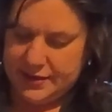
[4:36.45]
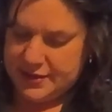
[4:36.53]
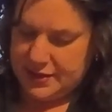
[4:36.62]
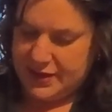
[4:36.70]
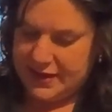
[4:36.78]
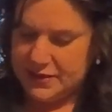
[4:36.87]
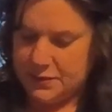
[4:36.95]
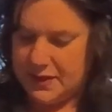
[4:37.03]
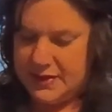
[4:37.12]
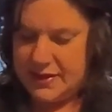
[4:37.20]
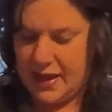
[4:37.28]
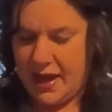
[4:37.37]
So this
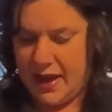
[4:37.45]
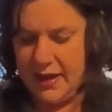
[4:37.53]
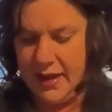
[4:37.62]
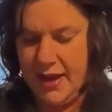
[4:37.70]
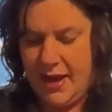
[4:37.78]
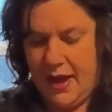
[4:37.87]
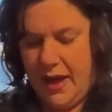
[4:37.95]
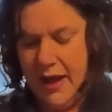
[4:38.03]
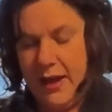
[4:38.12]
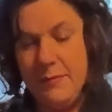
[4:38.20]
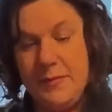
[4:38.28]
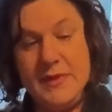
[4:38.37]
one's got
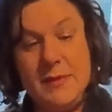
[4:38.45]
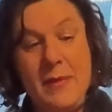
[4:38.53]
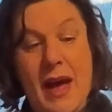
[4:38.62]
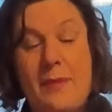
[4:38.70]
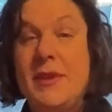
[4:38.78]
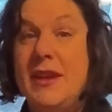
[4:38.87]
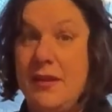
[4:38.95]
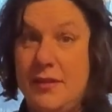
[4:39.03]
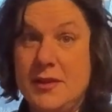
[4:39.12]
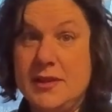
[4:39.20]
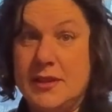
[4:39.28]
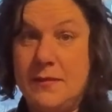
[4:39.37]
some
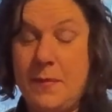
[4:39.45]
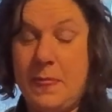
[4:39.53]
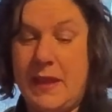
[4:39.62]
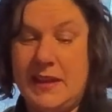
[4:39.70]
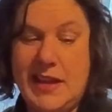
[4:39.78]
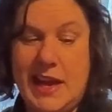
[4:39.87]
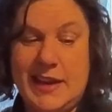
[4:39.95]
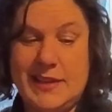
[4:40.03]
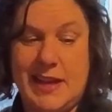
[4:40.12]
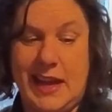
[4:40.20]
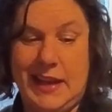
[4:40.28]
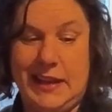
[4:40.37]
habaneros, not a
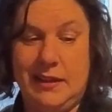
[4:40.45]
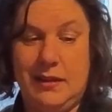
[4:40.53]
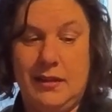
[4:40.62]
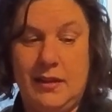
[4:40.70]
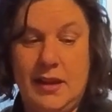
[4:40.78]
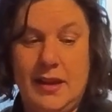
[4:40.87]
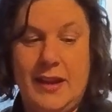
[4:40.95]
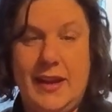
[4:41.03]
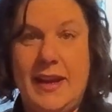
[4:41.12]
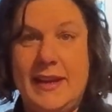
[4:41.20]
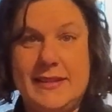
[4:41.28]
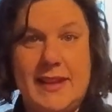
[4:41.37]
ton.
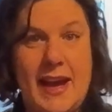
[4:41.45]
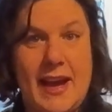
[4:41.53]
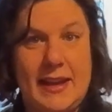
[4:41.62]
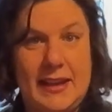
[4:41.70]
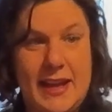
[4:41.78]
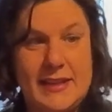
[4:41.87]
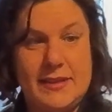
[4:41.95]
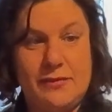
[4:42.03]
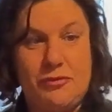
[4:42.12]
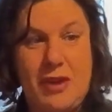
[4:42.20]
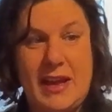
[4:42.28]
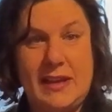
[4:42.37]
It's got lots of
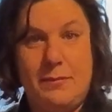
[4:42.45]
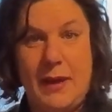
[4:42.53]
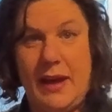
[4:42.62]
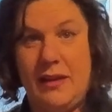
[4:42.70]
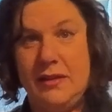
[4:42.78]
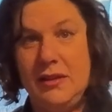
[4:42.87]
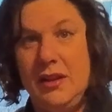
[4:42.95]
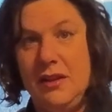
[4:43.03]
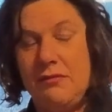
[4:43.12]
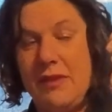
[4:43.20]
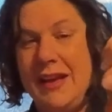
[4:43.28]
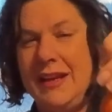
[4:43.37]
red bell,
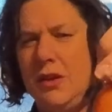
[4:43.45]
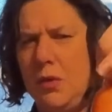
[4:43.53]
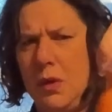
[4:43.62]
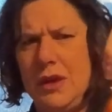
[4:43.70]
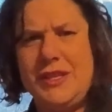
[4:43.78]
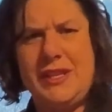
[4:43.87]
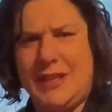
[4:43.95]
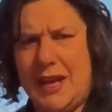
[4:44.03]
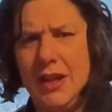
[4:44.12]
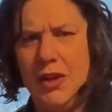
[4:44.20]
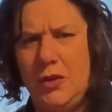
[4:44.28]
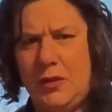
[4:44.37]
red and orange and
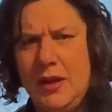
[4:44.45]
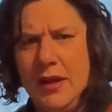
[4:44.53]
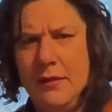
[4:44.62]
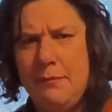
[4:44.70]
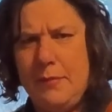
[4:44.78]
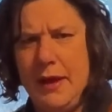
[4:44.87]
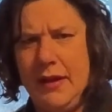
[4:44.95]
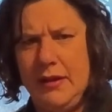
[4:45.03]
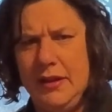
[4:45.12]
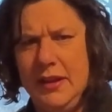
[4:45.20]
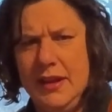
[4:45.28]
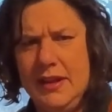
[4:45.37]
yellow
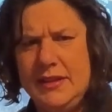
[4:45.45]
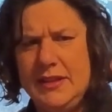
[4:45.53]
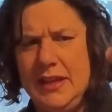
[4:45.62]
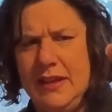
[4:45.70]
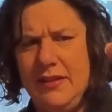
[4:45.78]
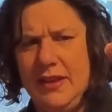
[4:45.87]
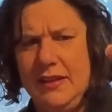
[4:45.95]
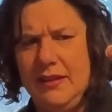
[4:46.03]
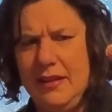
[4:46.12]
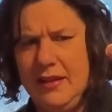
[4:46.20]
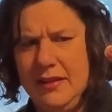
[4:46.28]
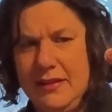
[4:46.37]
bell
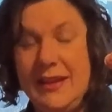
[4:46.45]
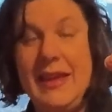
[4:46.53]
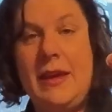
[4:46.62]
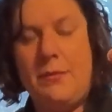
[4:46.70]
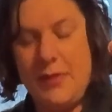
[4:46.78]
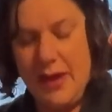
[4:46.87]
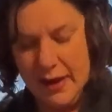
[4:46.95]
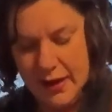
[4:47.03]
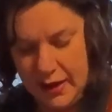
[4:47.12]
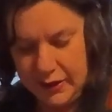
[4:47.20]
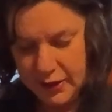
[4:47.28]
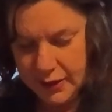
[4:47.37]
to keep that
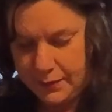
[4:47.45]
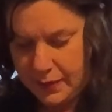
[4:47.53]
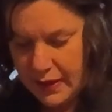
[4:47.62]
color.